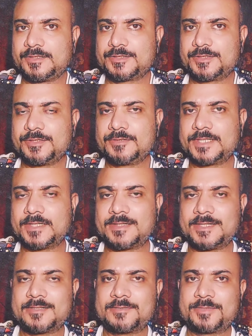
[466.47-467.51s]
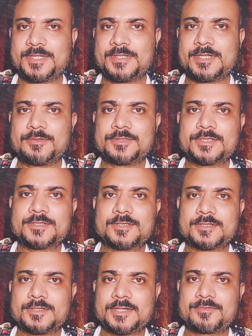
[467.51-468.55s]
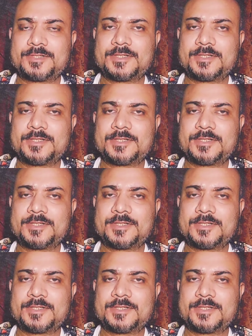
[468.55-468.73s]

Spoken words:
So you get that printout after